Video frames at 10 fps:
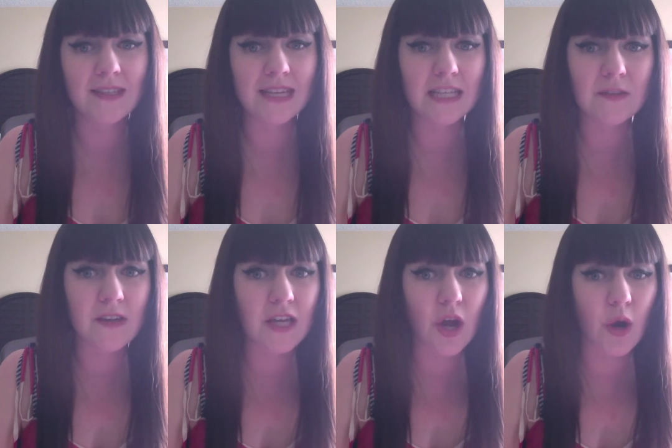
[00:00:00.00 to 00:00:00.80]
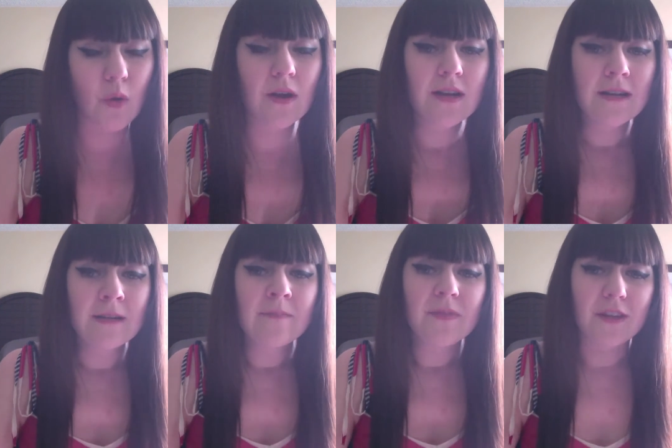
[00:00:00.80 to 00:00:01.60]
the scenes video
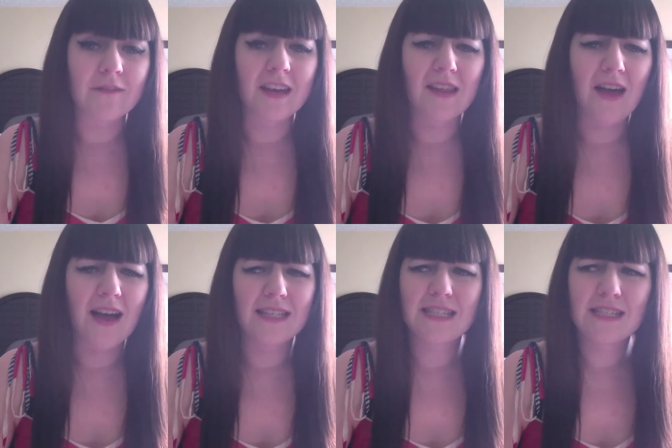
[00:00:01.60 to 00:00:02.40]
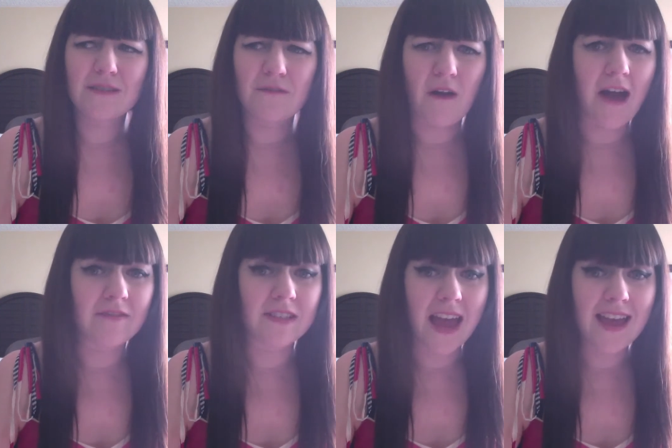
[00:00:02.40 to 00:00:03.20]
of their last
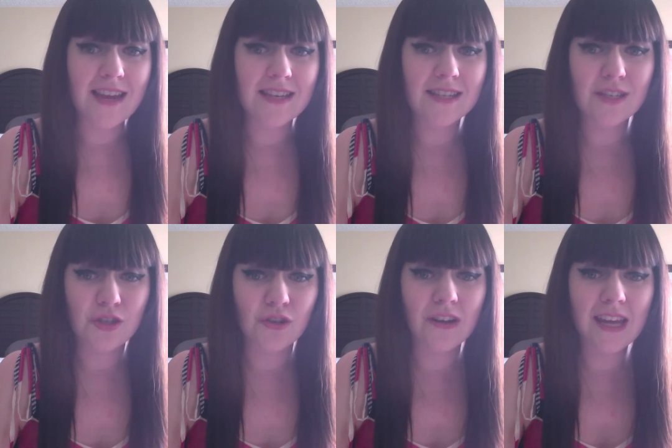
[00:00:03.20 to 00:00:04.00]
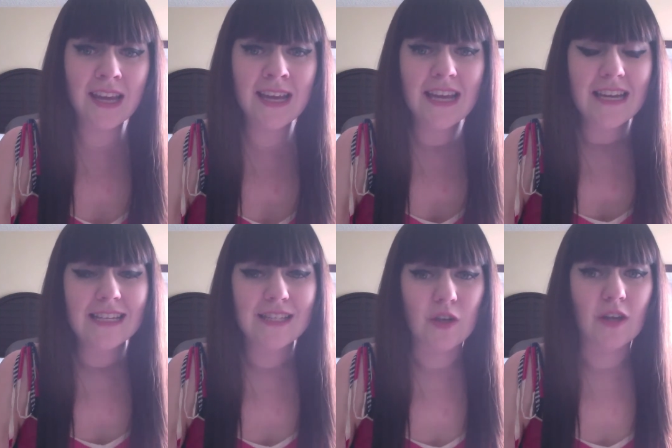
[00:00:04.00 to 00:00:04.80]
5 days shooting.
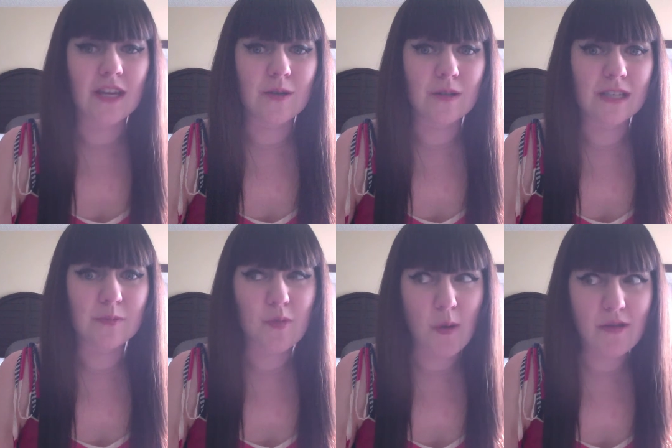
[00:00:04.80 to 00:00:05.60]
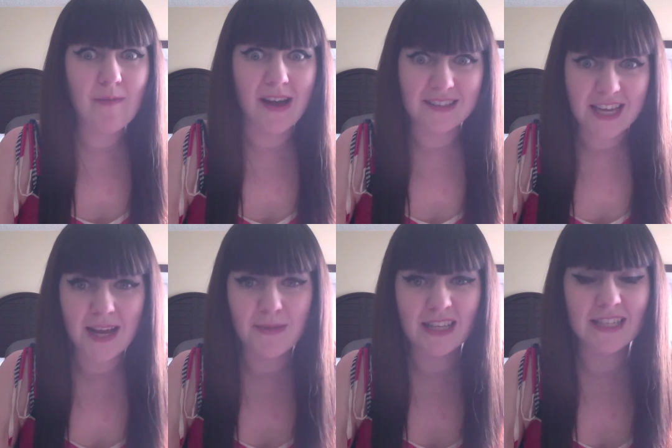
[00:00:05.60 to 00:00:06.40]
So there was probably about
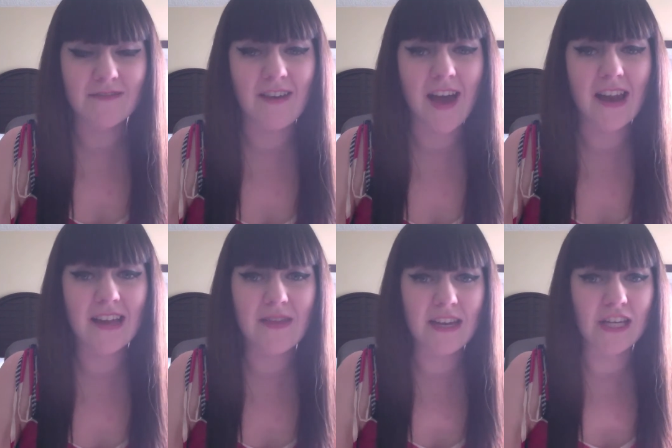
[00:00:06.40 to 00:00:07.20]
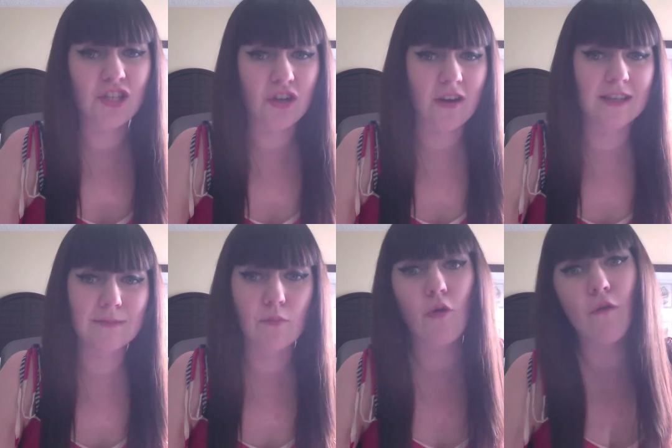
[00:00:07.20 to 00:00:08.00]
10 minutes of that, and then he showed
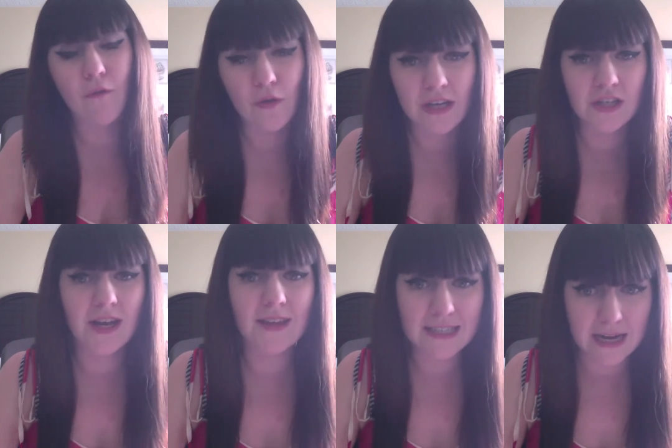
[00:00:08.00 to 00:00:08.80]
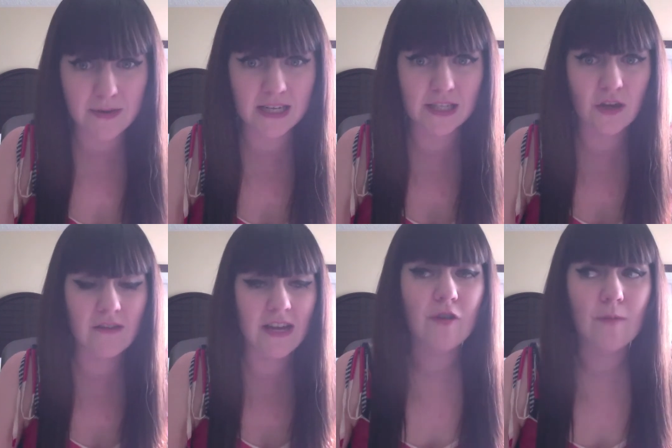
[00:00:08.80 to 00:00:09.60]
us more footage, another 10 minutes of
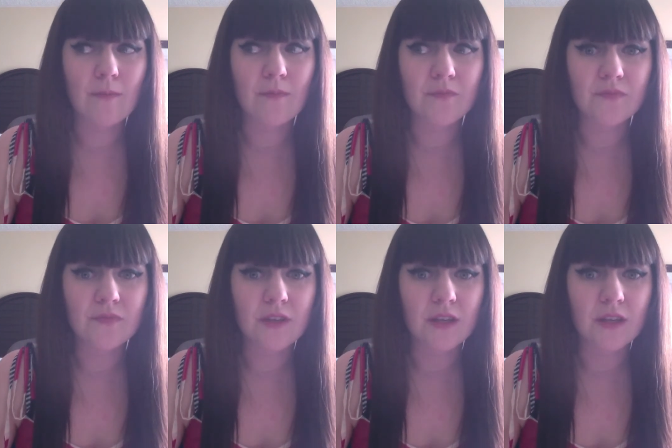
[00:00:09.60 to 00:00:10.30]
it from